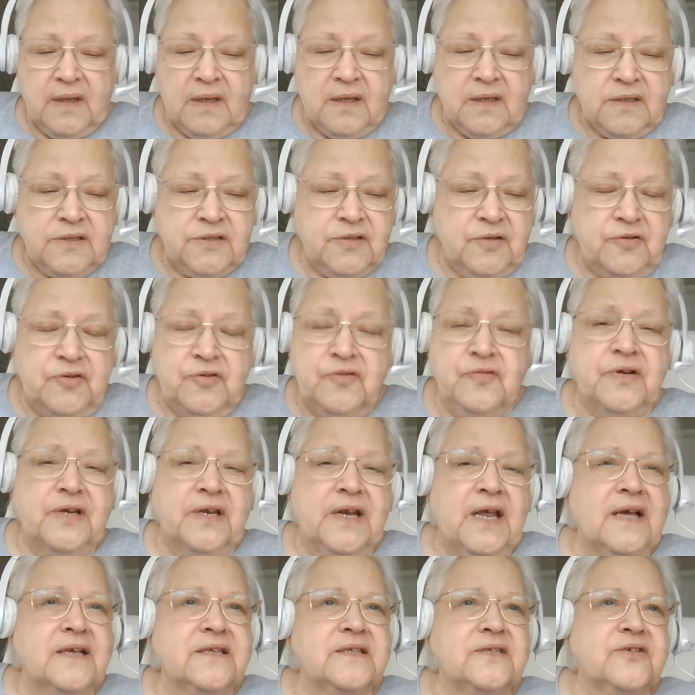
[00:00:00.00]
So you can
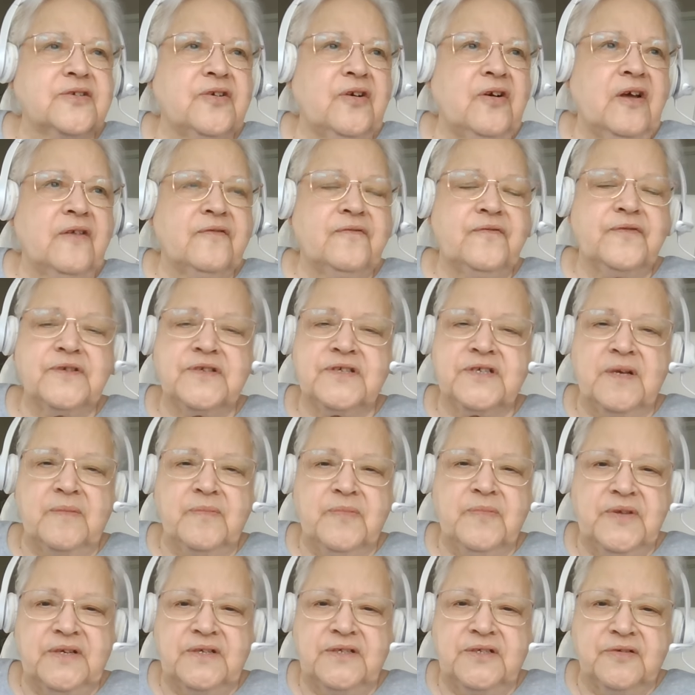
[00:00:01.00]
ask God for
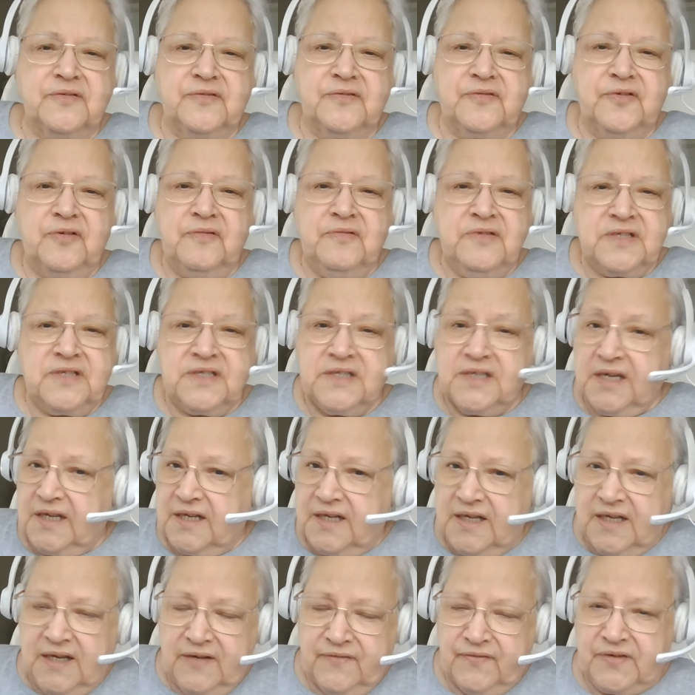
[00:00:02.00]
something till doomsday
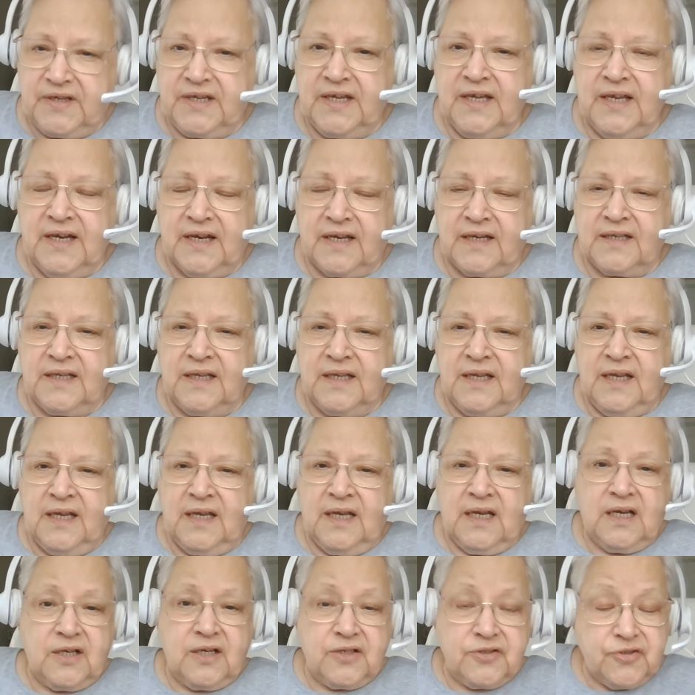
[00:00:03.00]
and never get it
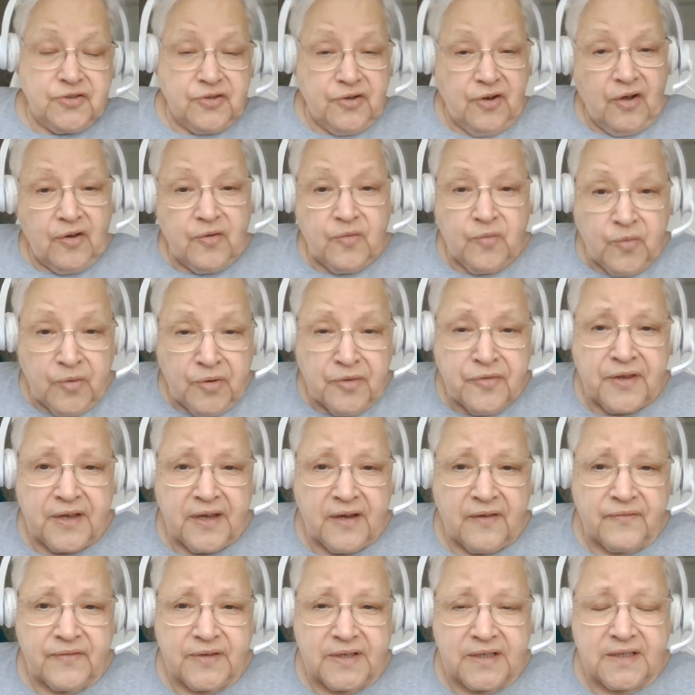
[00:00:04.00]
because you're not worthy
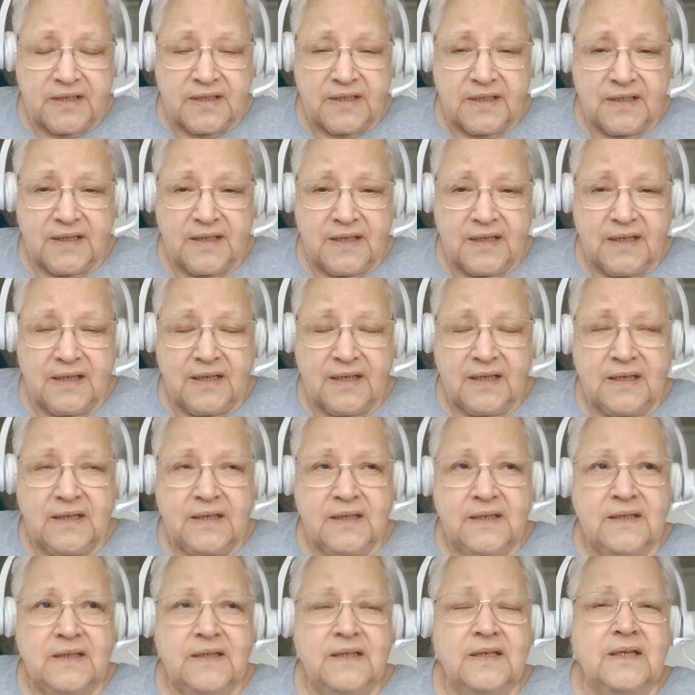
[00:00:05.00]
of it.
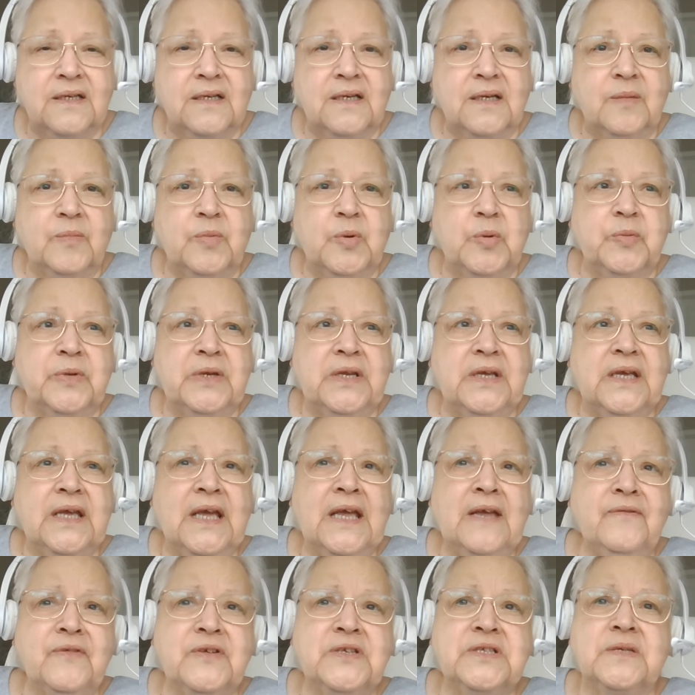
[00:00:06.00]
But when he
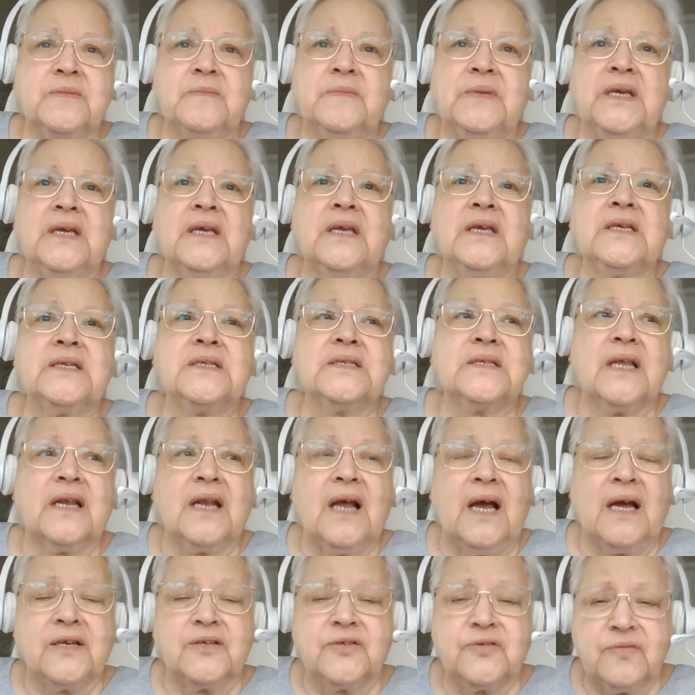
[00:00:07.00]
gave it to me, he said,
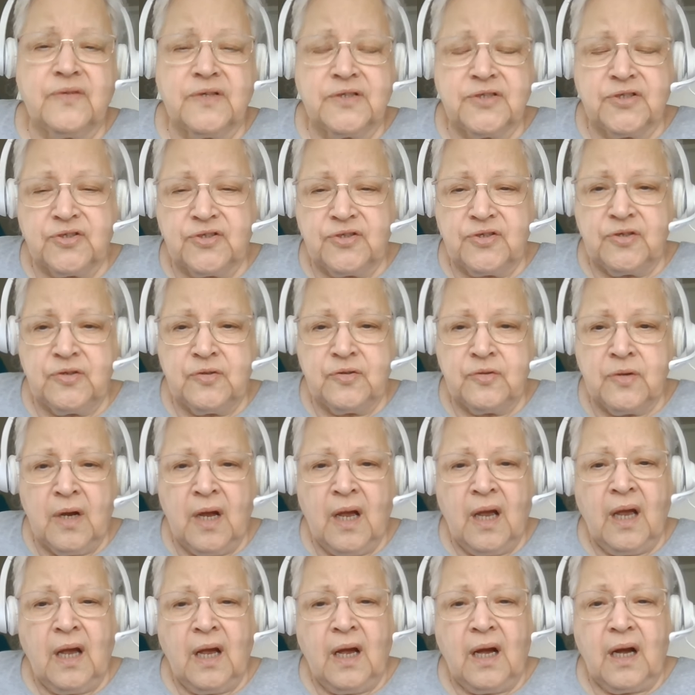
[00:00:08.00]
I trust you.
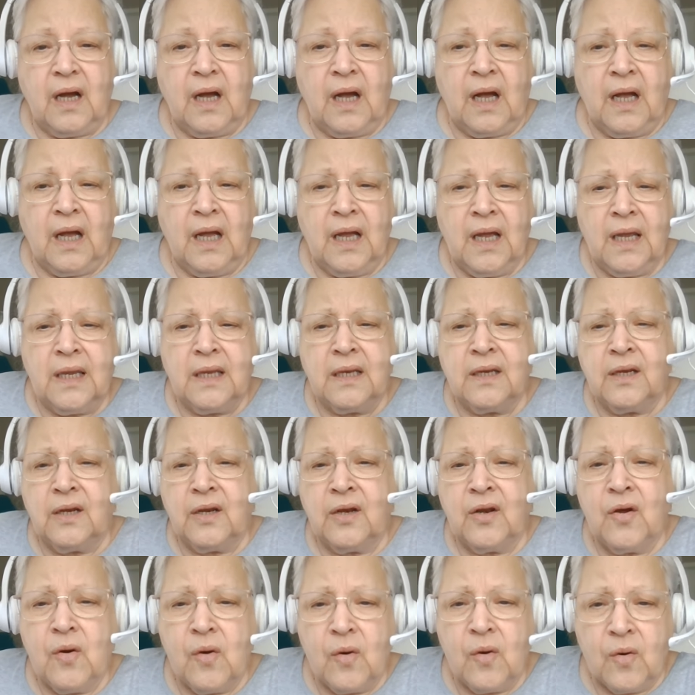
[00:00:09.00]
I
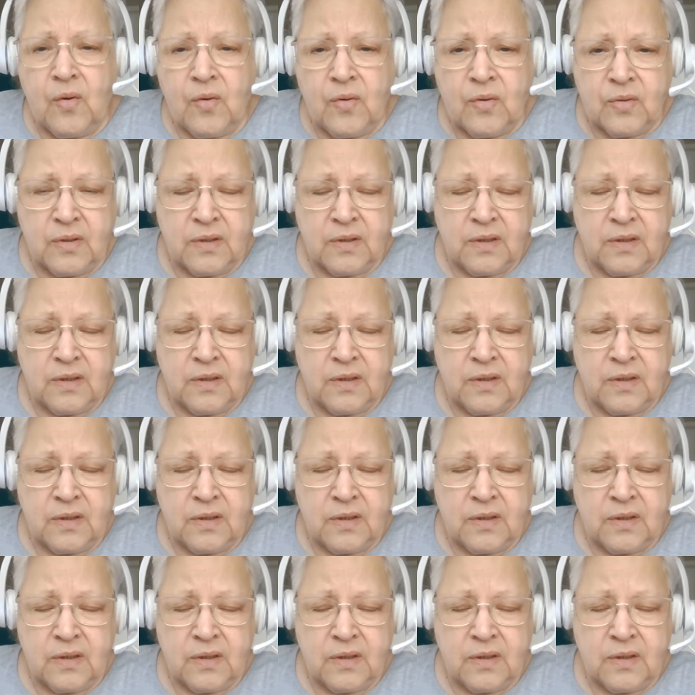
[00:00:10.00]
know